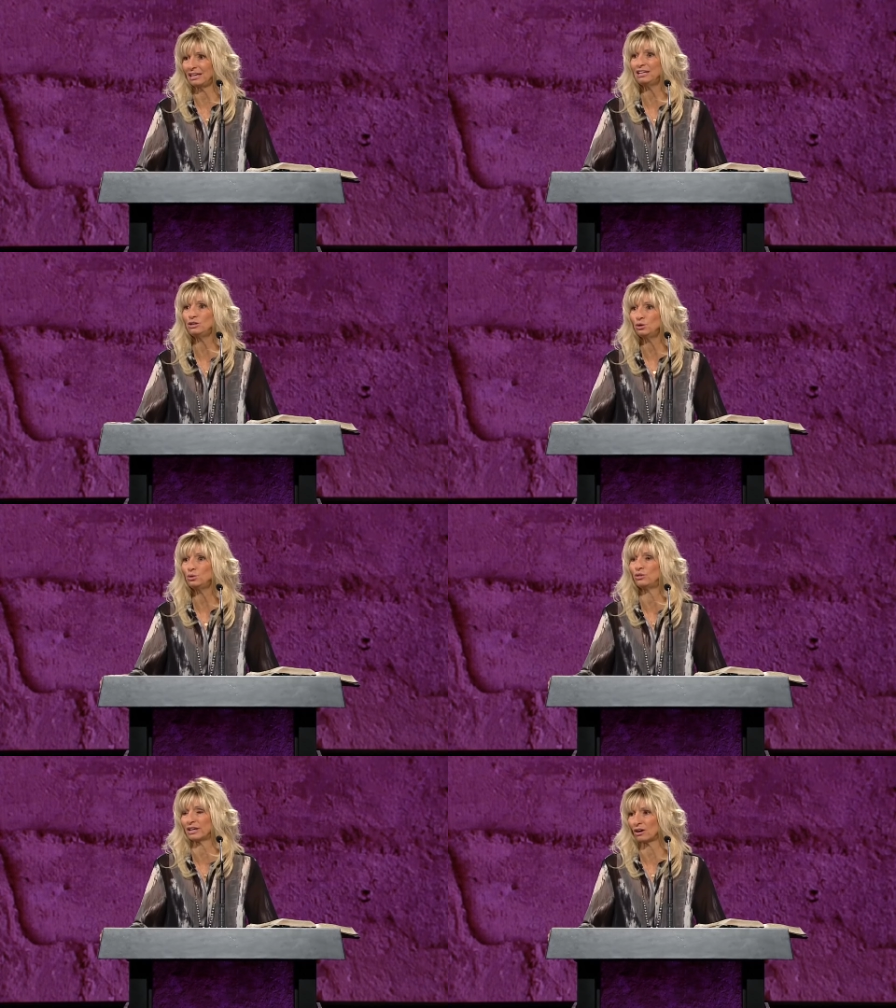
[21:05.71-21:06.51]
He knew
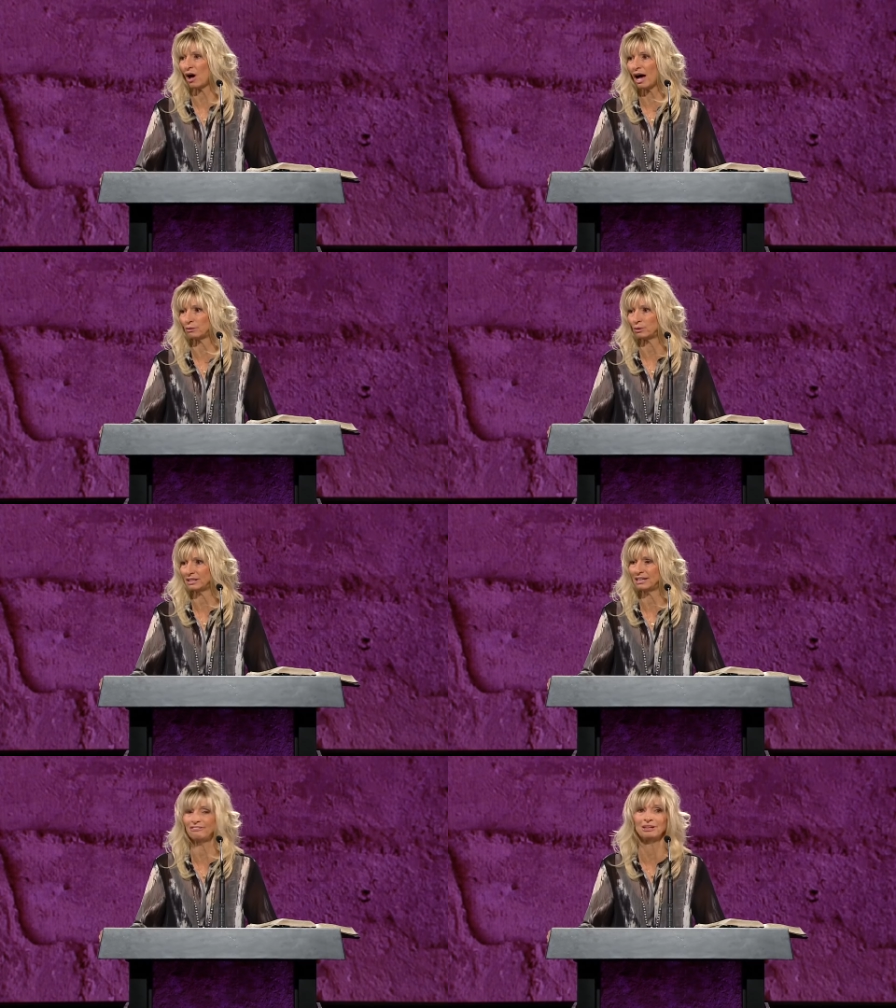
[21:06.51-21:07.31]
that God would
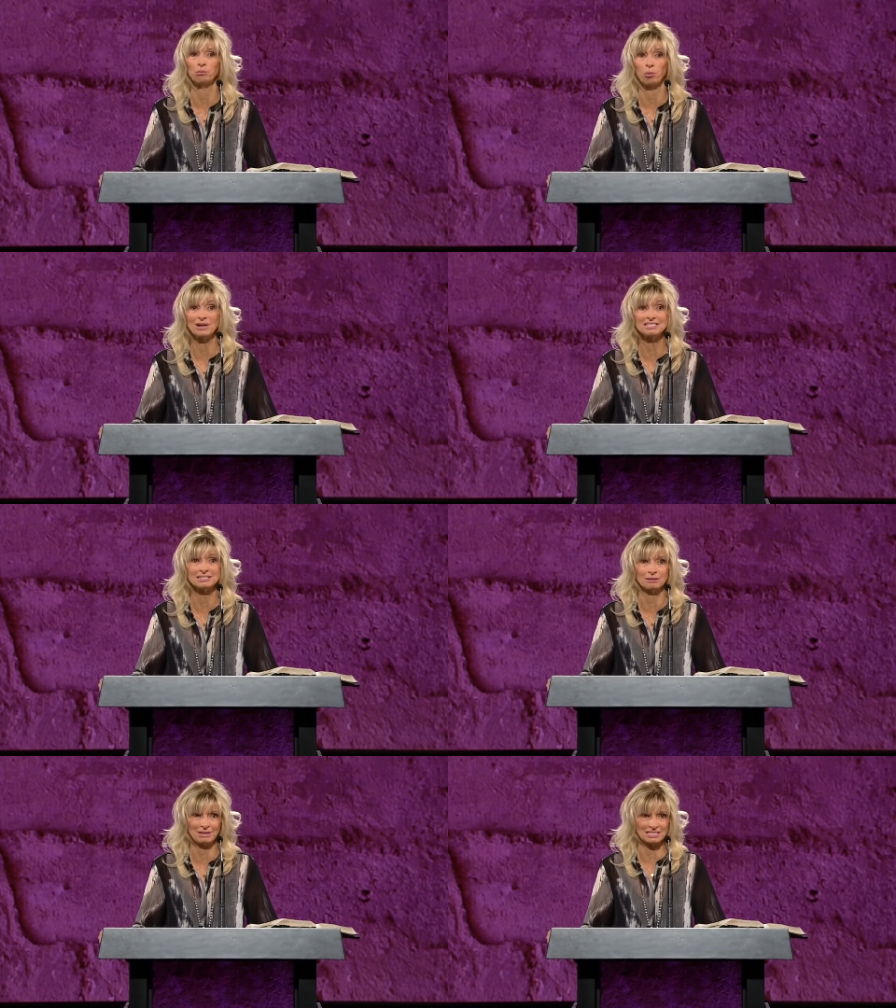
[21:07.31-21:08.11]
give him
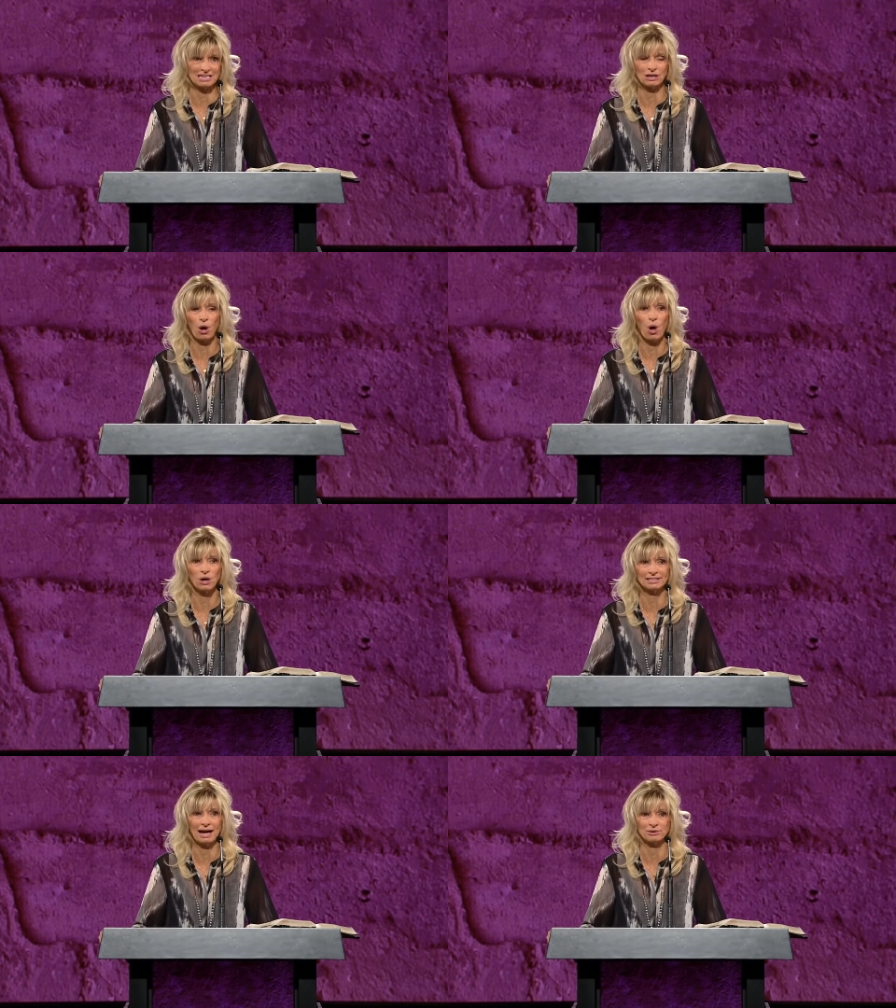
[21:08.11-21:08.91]
wisdom as he
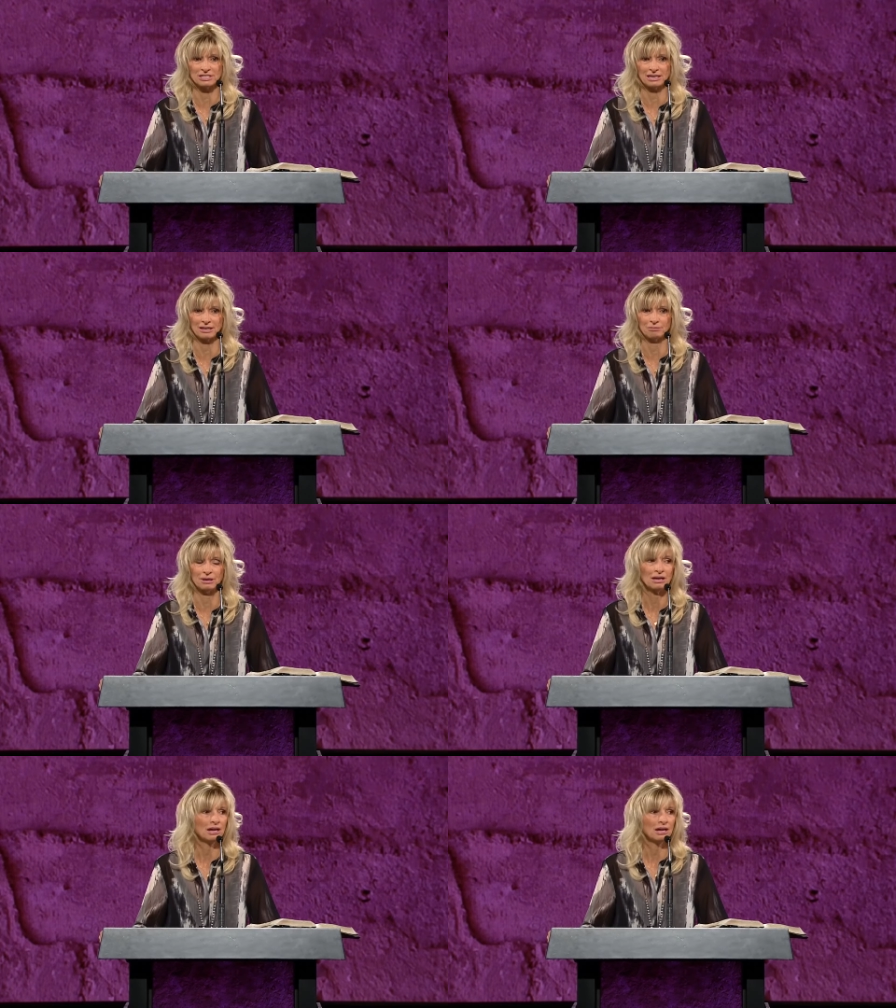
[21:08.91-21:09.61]
called out to him.